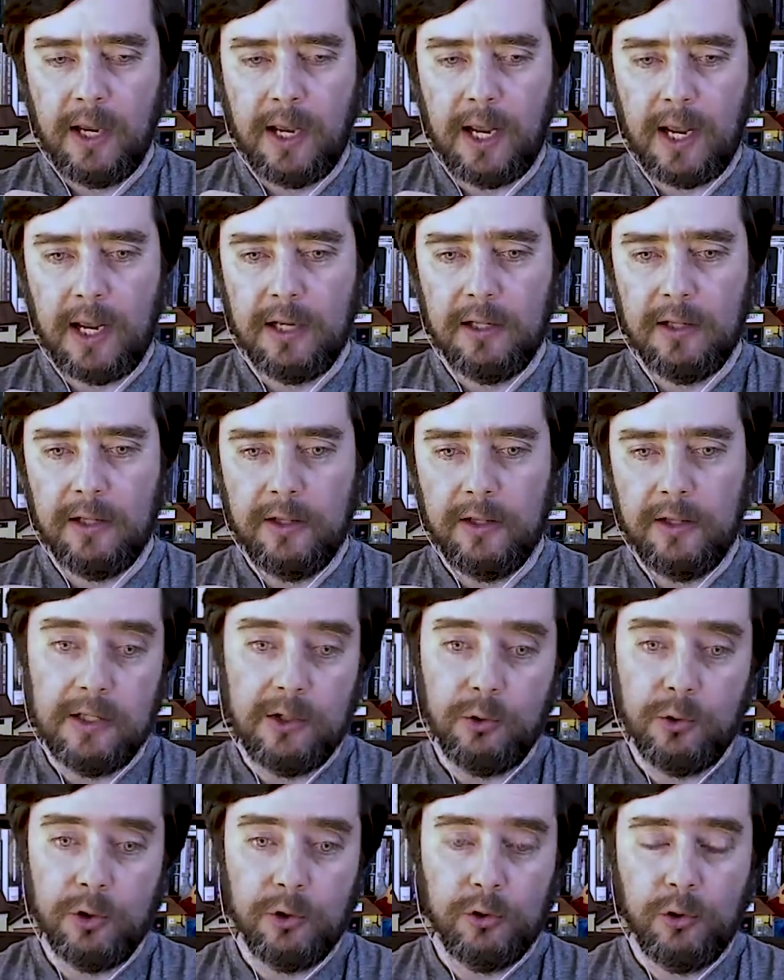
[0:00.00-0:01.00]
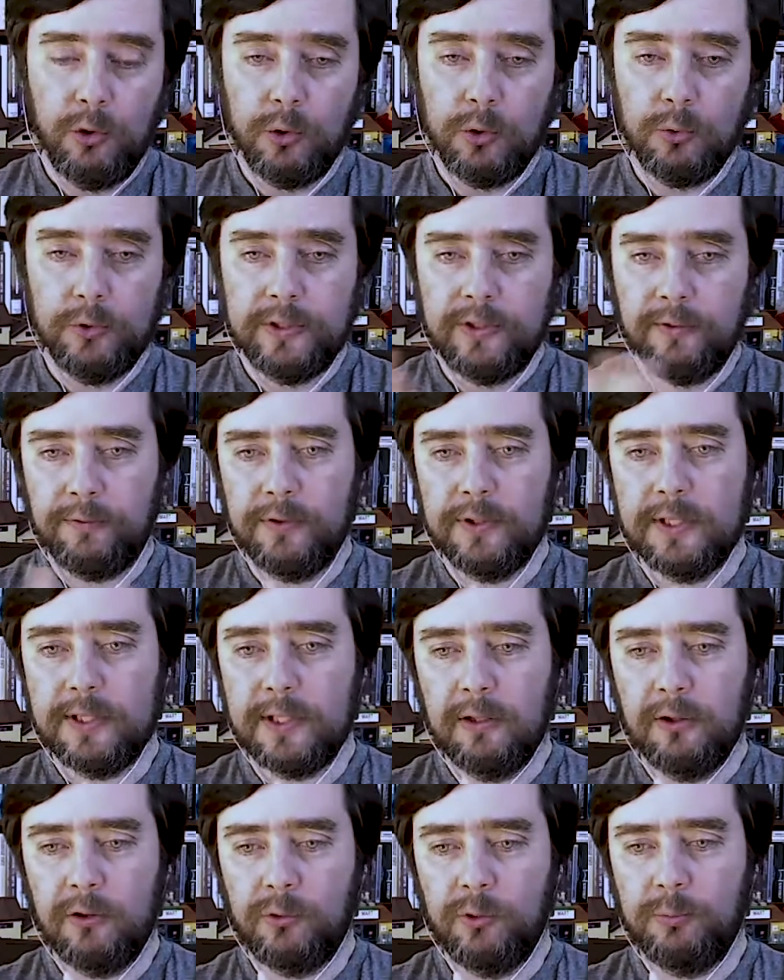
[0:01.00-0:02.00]
and then you can go to a different
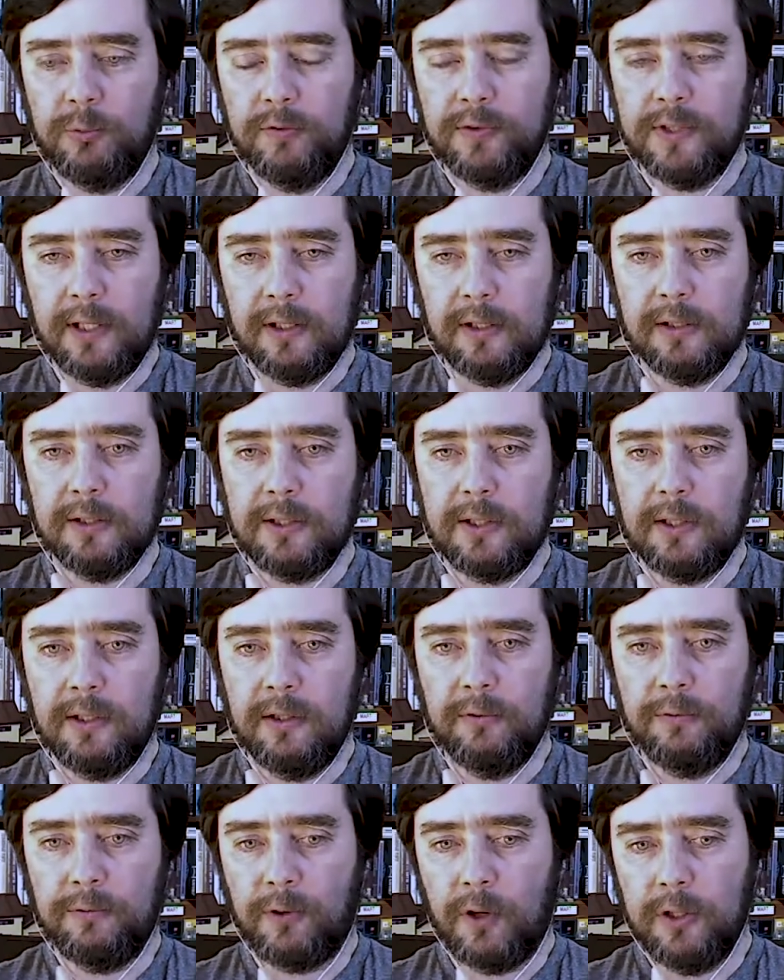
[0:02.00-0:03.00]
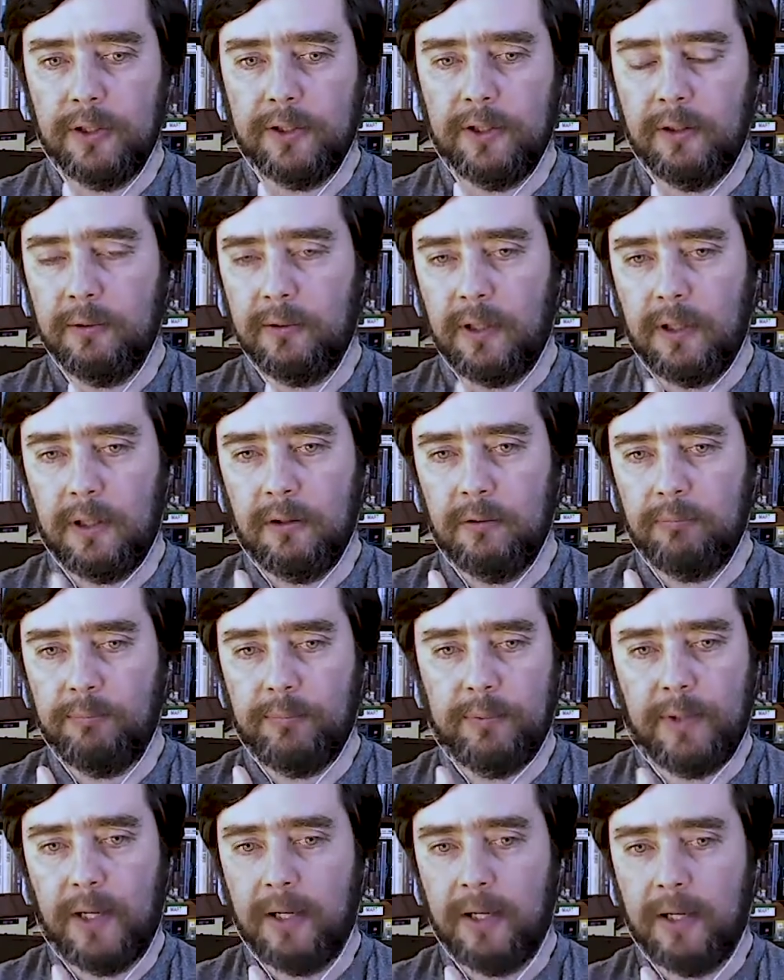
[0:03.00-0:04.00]
group of cells in the frog that are
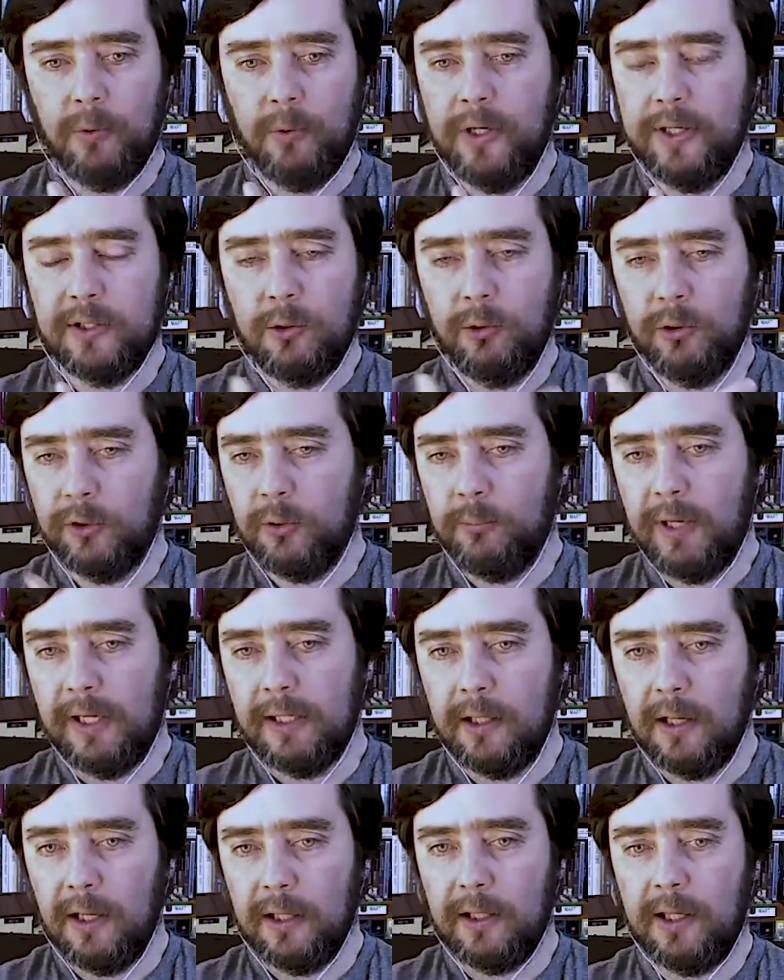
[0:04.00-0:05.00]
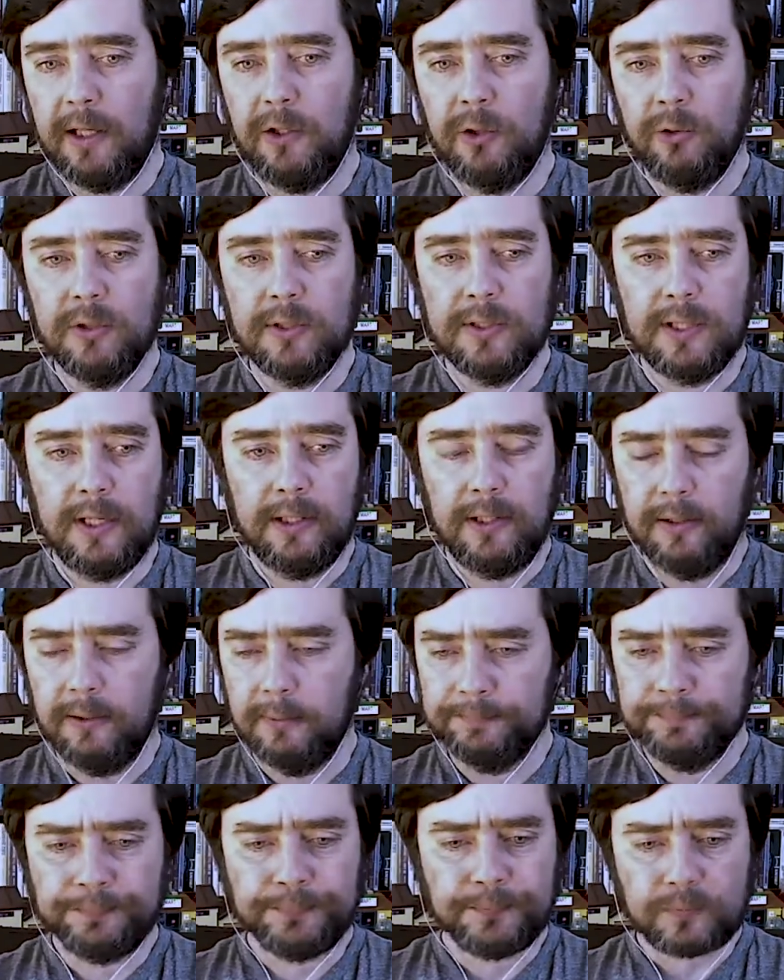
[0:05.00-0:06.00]
otherwise going to make gut and you can say to them